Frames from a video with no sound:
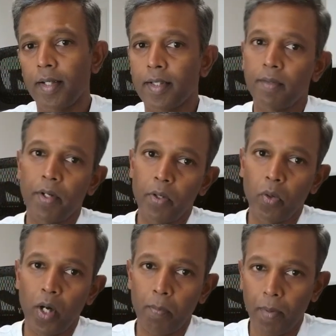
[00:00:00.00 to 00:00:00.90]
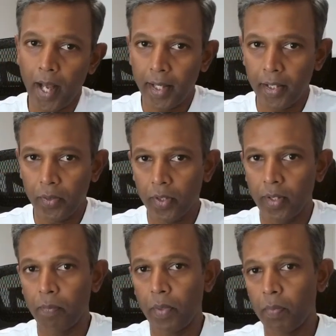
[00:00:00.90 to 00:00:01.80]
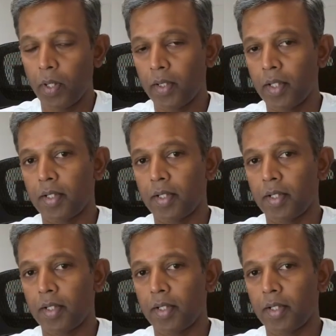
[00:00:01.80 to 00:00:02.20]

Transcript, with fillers: So when you are planning to implement